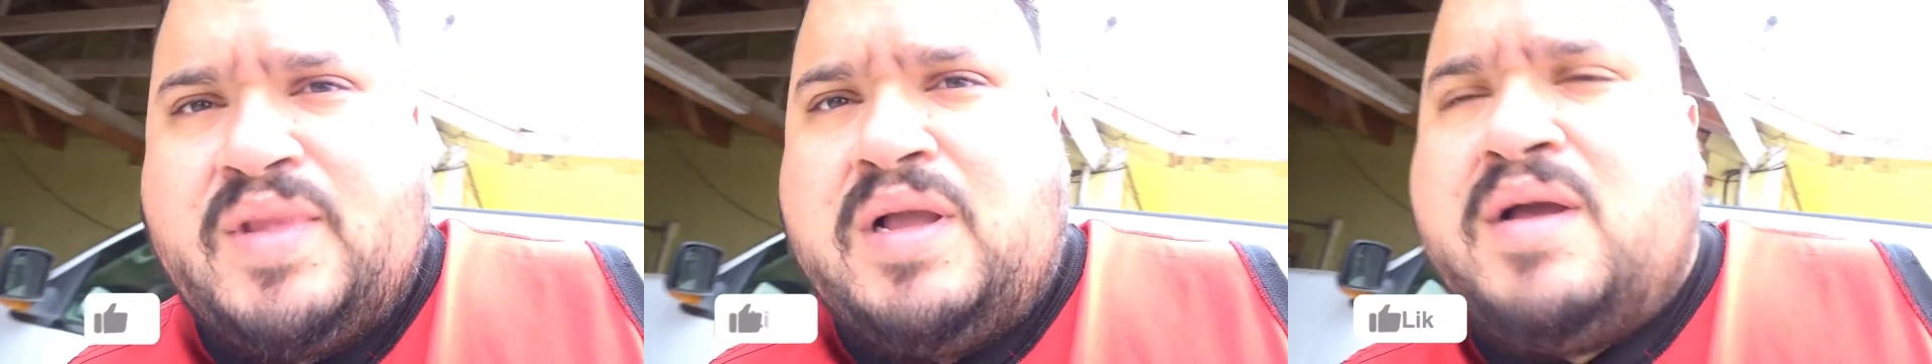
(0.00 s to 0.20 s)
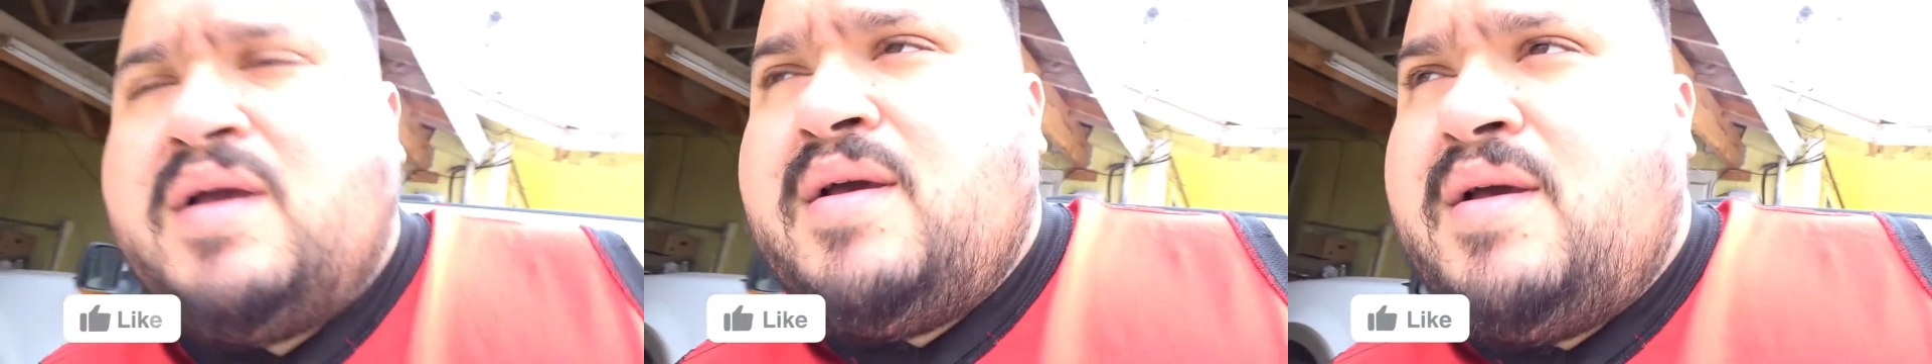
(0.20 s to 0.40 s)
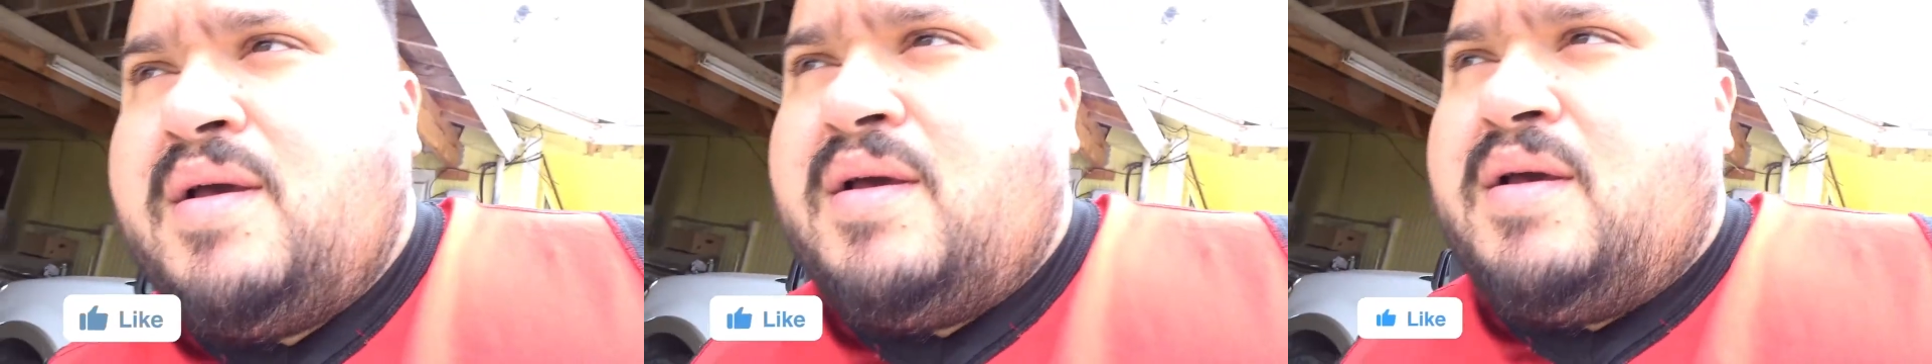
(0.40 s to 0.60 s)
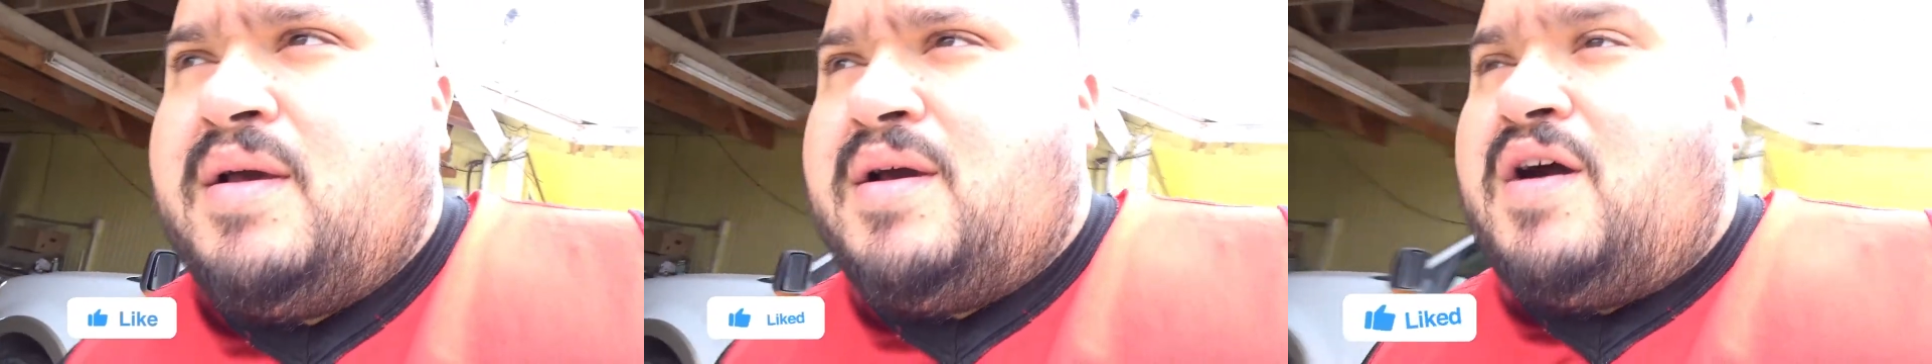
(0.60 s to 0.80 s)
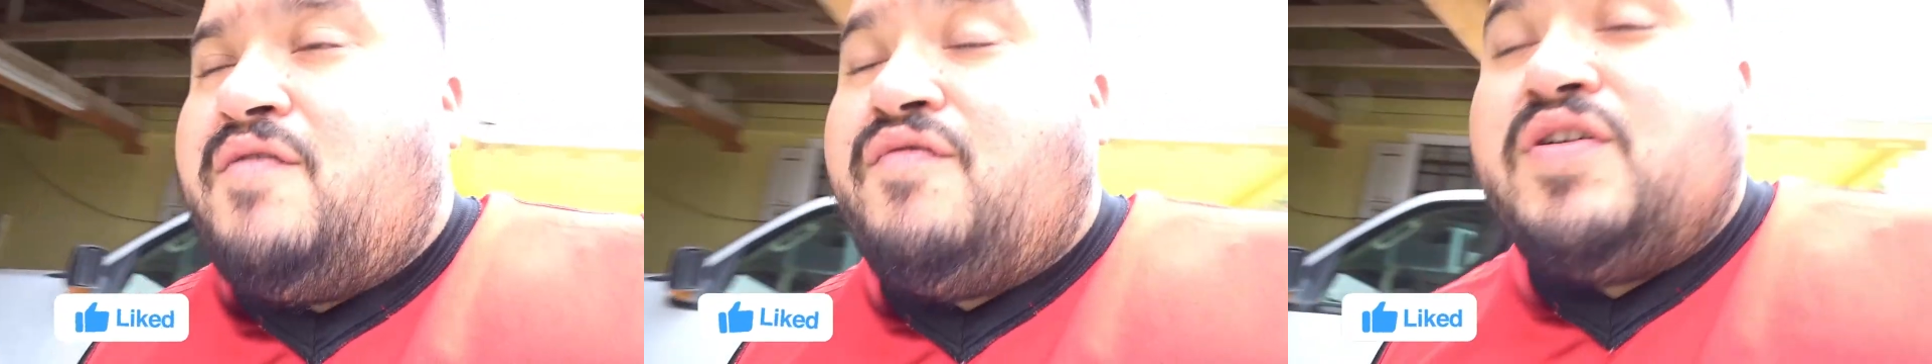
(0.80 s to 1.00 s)
You
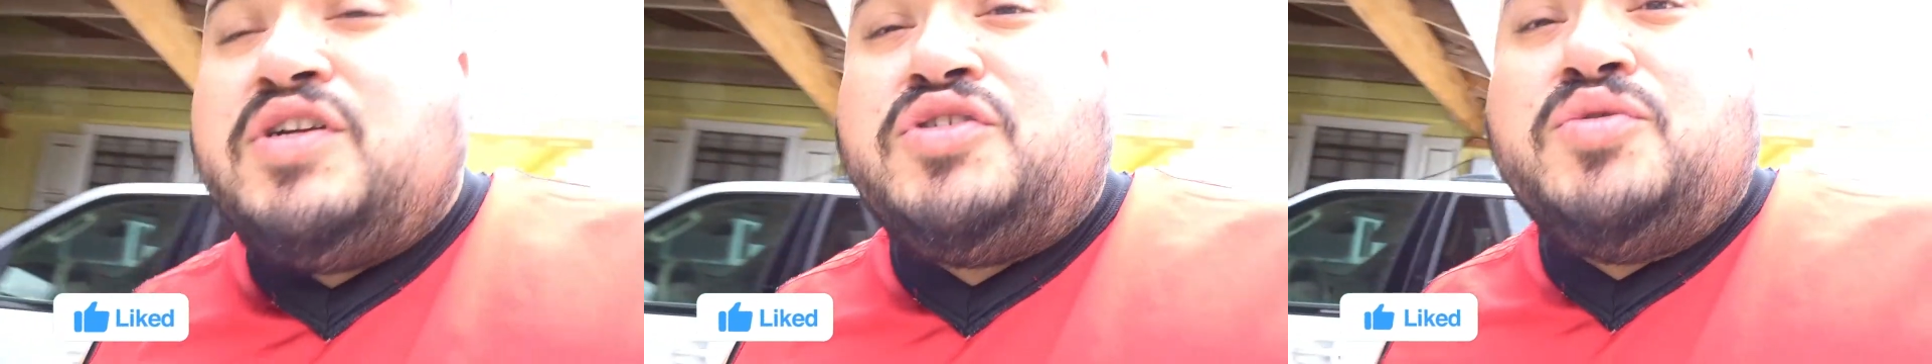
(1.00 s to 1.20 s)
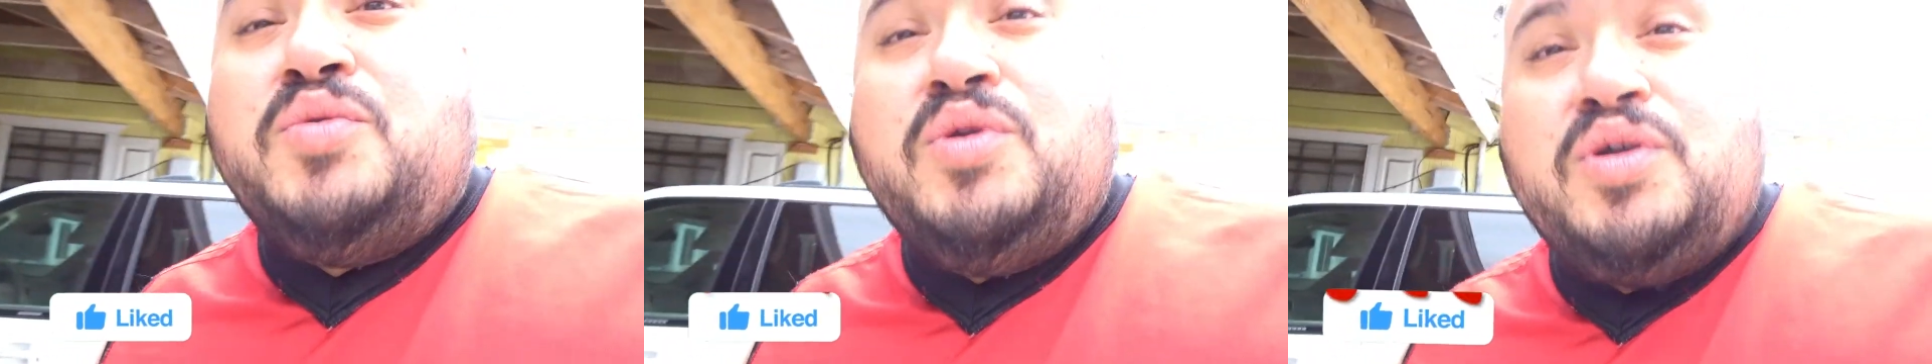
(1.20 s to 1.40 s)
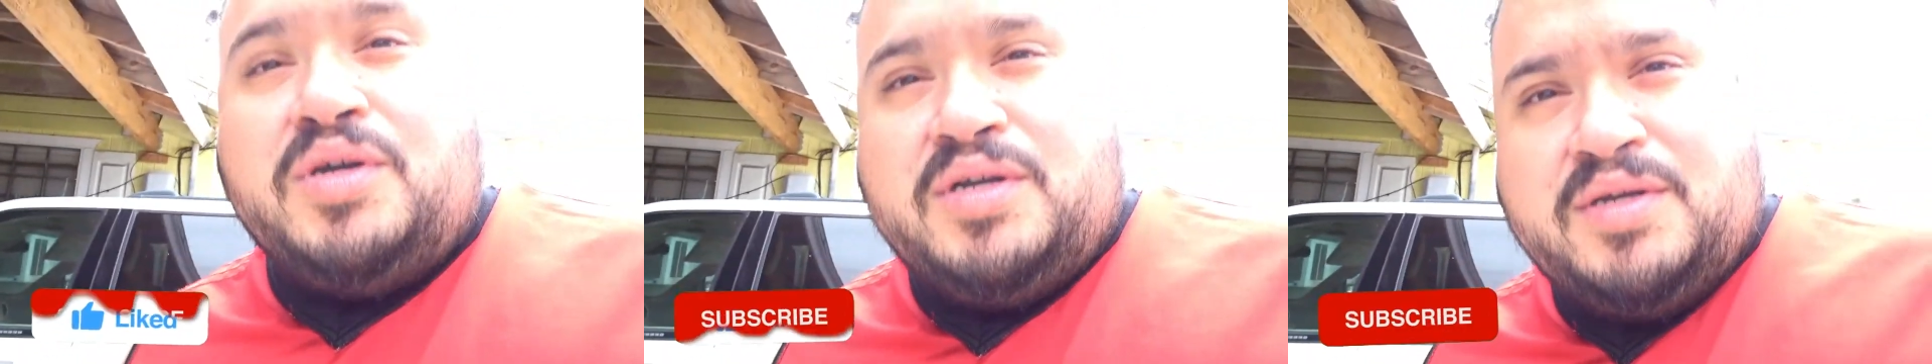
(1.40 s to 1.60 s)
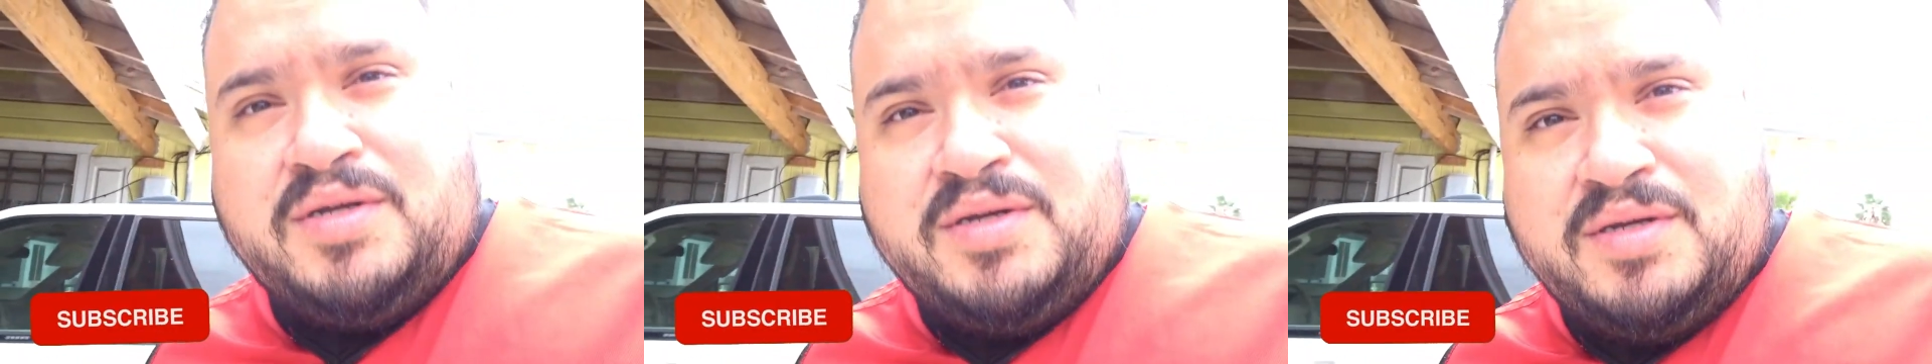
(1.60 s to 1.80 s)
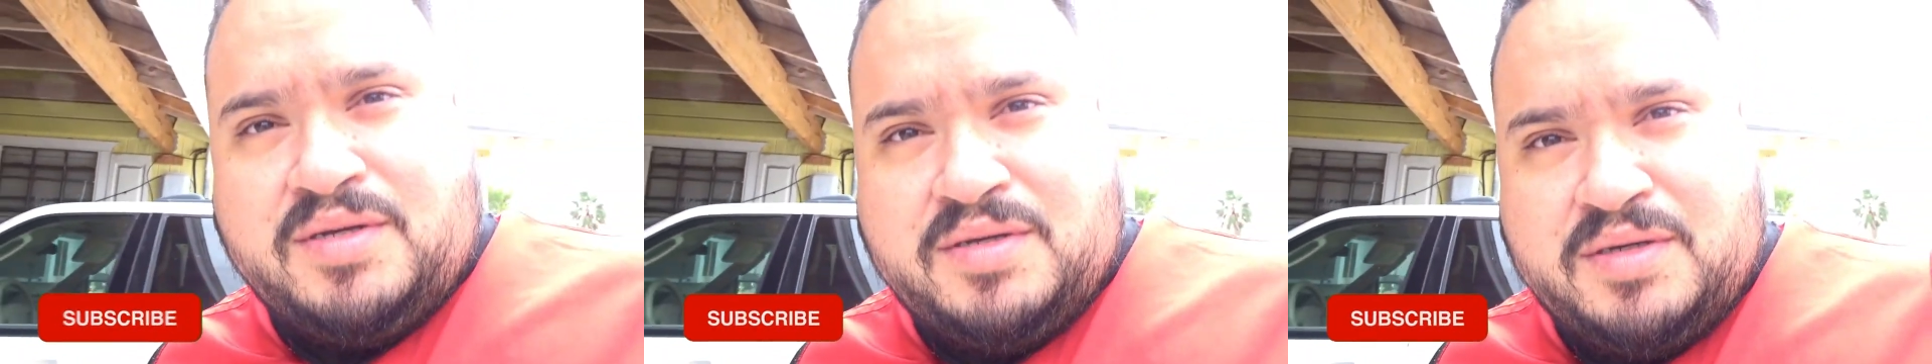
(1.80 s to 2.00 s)
know
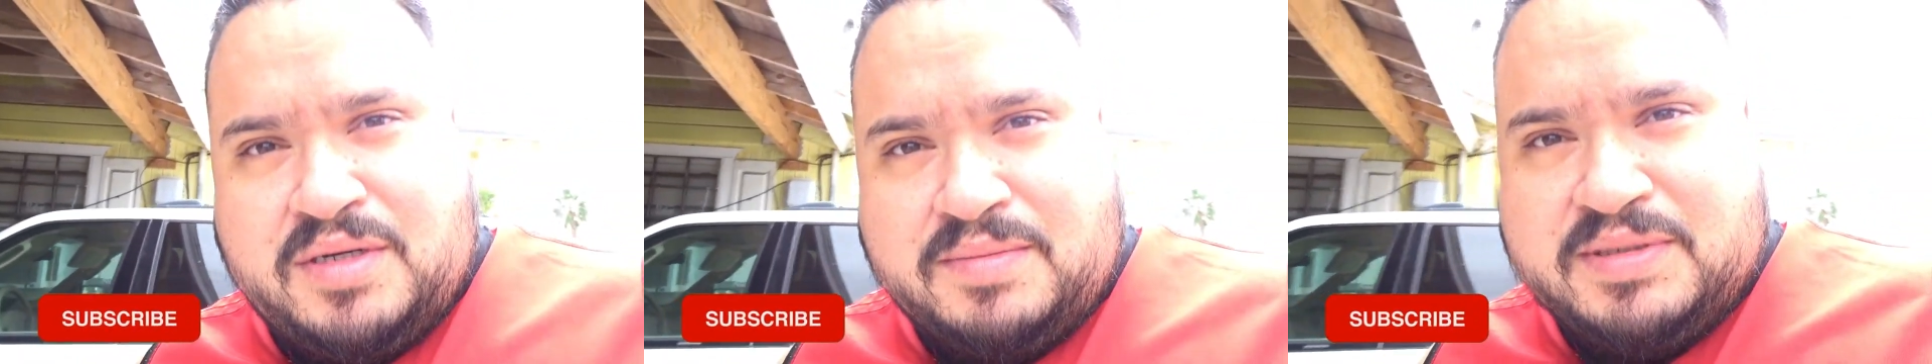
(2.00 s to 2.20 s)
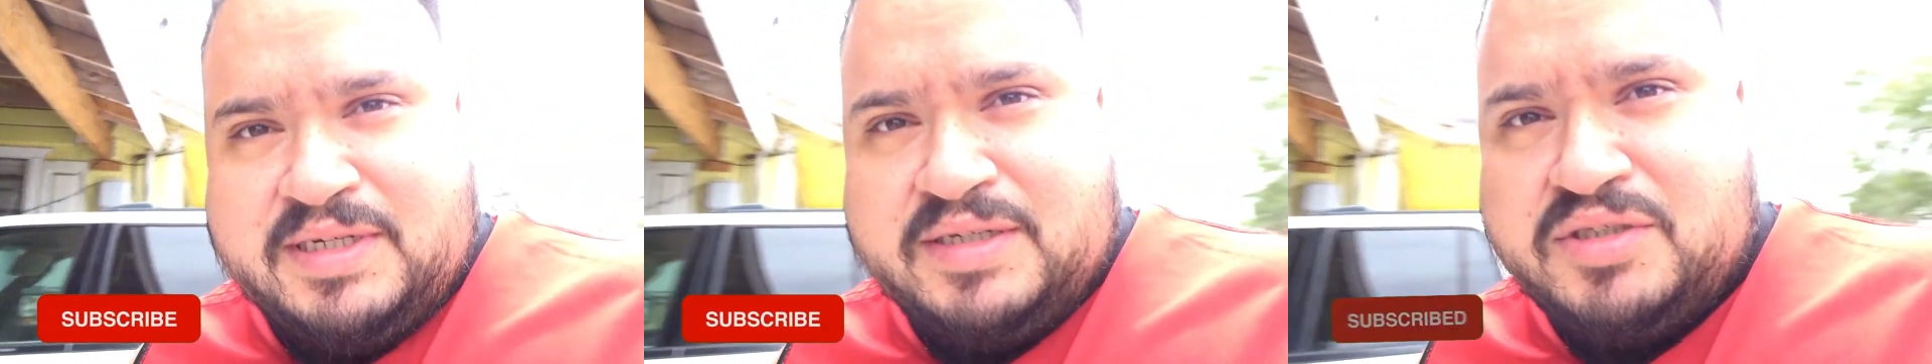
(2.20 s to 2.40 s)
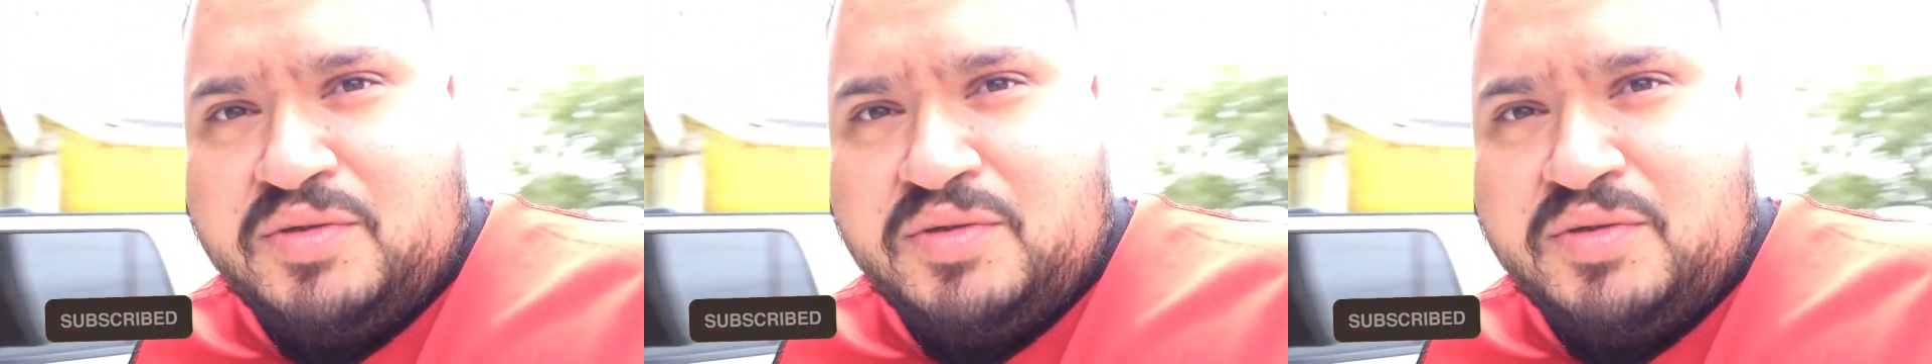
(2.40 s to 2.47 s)
what I'm saying?